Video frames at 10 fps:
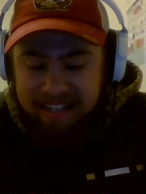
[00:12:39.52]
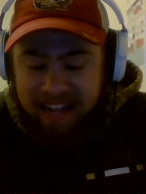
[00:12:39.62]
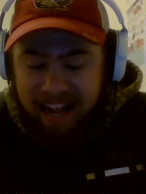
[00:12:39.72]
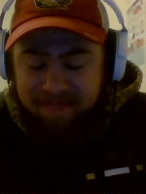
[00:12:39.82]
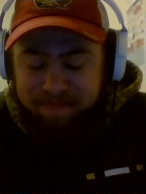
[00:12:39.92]

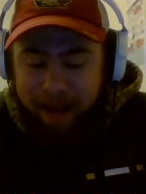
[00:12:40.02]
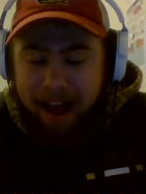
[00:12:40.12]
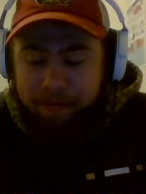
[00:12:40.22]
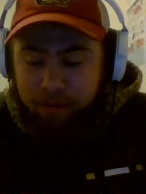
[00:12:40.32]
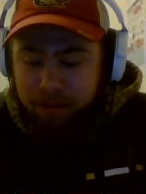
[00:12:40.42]
that
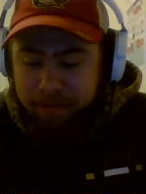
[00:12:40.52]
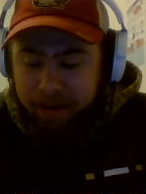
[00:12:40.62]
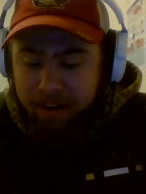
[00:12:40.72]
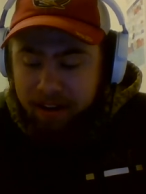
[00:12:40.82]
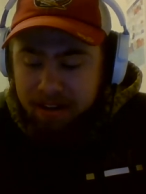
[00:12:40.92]
baffles
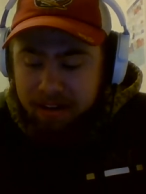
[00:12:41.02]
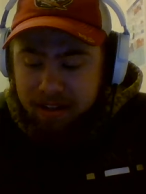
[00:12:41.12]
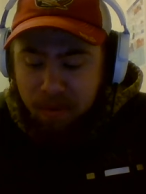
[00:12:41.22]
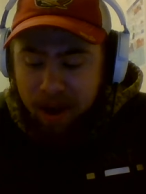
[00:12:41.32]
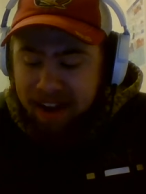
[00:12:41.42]
me
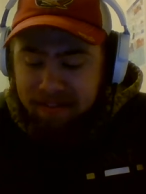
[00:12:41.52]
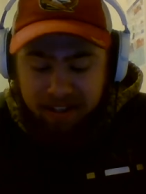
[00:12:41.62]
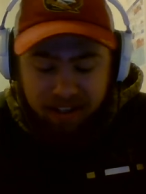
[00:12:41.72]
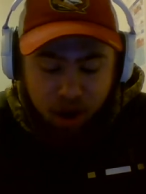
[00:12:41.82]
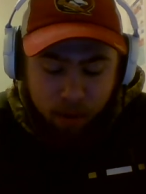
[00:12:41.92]
that we have
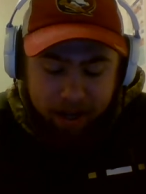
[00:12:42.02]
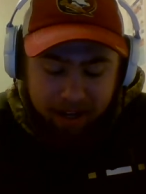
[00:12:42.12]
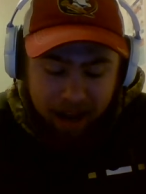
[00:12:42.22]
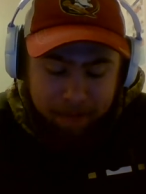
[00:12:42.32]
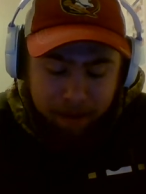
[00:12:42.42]
to go
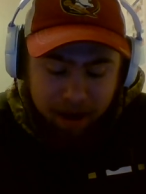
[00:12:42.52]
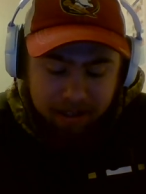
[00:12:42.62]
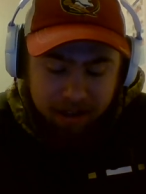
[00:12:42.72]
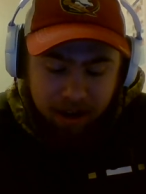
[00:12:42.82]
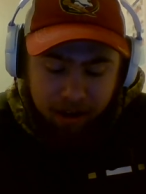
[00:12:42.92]
in at
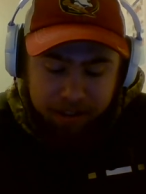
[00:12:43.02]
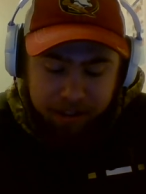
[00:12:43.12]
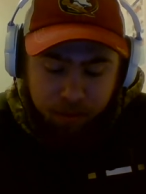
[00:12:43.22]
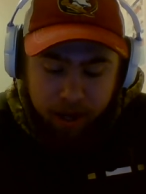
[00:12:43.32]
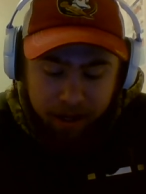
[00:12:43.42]
Boston College
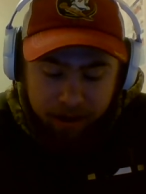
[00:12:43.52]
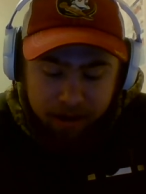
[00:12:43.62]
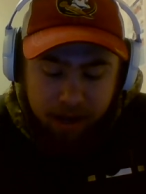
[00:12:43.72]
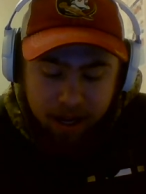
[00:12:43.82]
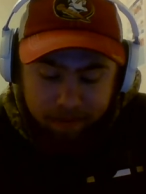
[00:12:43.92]
and win.
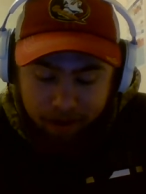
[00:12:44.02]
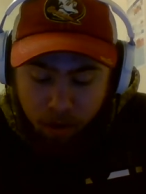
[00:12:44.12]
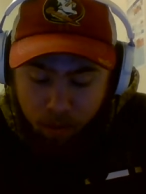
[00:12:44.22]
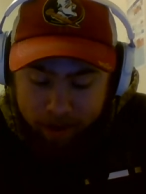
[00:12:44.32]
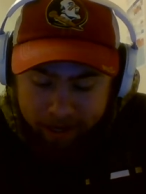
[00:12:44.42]
If we
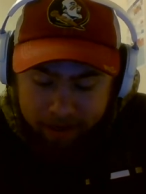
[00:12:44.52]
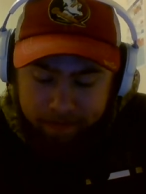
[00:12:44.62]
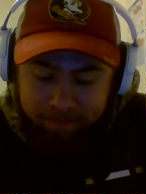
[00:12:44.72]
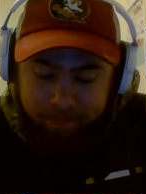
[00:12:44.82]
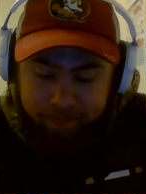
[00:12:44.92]
don't
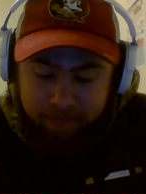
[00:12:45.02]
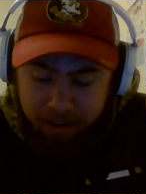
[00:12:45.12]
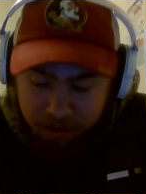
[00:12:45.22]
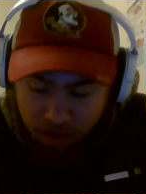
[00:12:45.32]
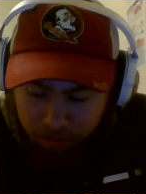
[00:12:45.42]
win,
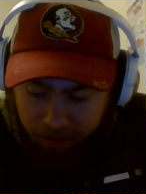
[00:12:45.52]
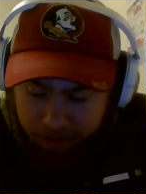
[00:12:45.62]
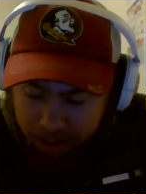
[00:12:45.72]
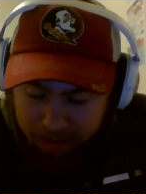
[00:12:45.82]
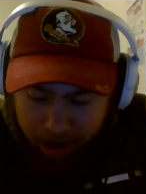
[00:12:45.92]
it's over.
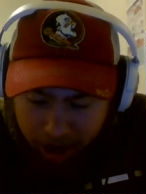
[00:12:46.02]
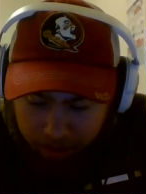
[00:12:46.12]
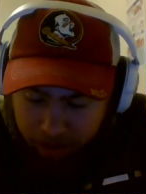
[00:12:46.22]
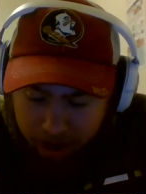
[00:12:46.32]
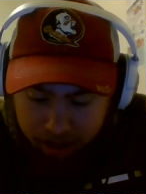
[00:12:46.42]
It doesn't
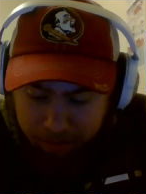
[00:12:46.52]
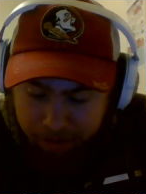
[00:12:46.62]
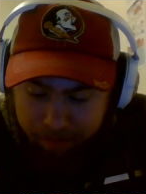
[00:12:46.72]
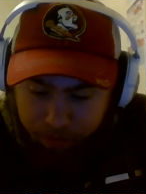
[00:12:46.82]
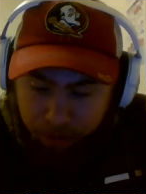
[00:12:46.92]
matter. We're not going to
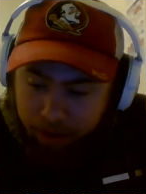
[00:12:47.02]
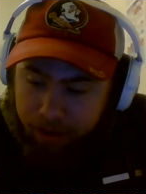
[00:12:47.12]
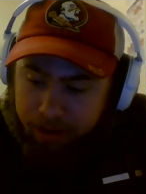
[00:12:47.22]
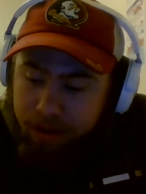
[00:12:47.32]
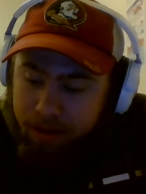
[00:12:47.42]
beat
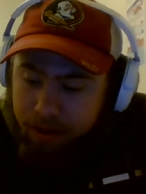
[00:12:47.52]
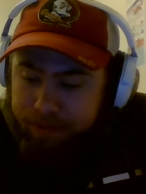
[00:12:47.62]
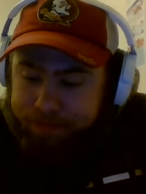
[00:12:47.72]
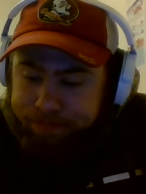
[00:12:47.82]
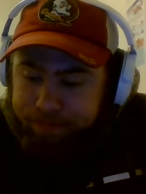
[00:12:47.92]
Florida.
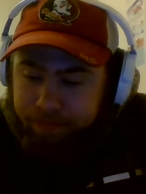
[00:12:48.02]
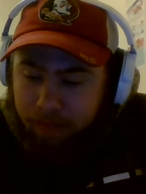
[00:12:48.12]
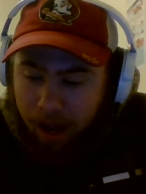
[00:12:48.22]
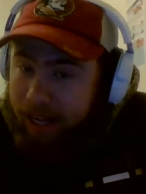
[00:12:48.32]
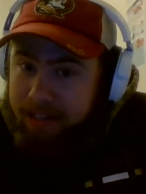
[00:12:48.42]

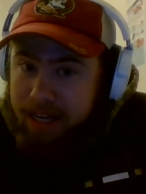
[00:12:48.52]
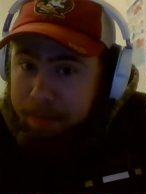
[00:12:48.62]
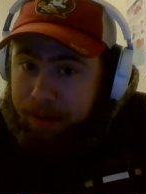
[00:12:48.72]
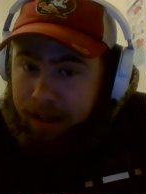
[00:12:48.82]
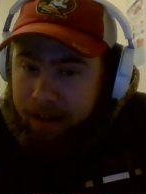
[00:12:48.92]
I
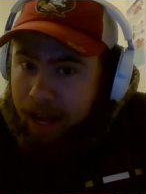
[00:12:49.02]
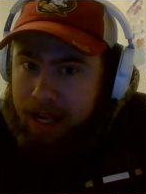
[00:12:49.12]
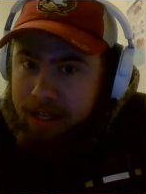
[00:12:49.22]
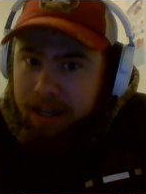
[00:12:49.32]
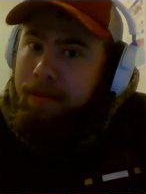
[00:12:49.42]
accepted
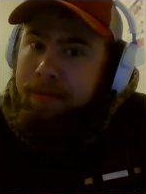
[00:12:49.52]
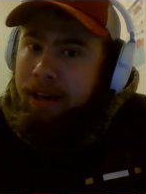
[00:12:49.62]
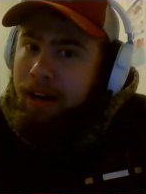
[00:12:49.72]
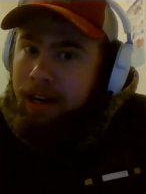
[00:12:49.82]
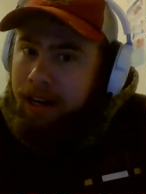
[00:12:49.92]
that at the
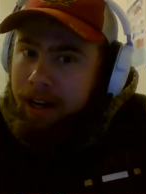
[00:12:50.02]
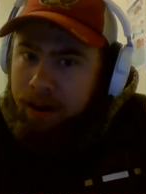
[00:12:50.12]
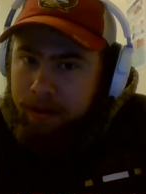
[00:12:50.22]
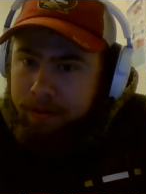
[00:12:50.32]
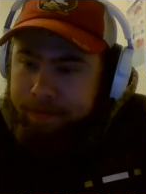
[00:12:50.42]
beginning of the
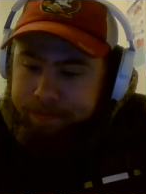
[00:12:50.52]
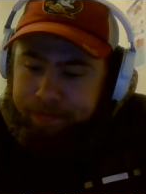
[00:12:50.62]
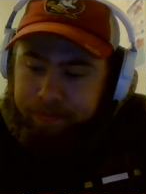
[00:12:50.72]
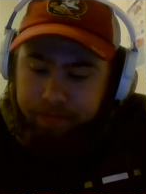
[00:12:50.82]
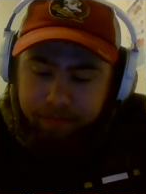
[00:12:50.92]
year.
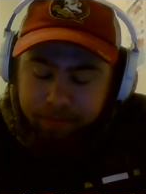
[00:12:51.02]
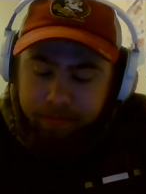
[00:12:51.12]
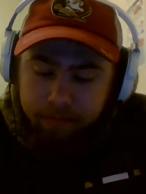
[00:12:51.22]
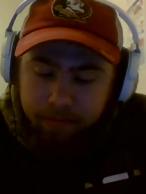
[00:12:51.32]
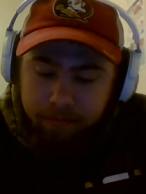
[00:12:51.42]

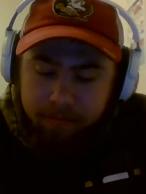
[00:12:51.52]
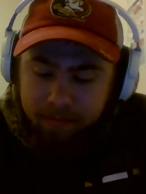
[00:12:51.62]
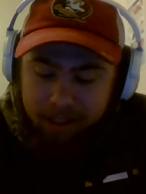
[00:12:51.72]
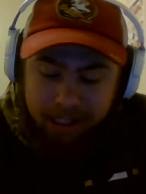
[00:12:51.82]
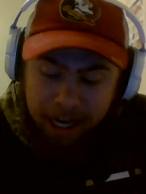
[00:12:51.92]

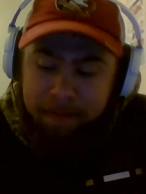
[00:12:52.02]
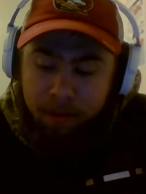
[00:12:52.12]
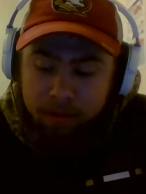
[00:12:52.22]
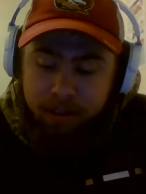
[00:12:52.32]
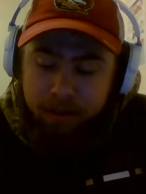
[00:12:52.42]
Dan
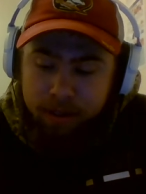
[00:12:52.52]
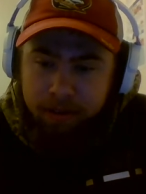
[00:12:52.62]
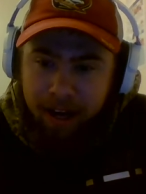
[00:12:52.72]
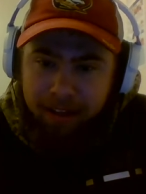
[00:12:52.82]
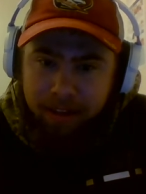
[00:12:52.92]
Mullen's doing
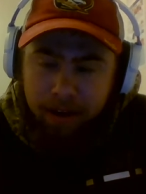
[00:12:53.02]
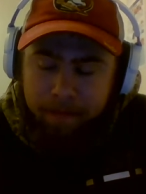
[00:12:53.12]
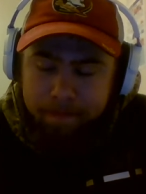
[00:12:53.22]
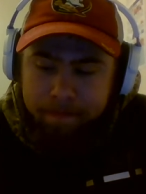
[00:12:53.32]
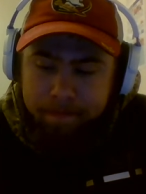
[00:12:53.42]
it right
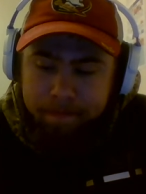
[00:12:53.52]
there.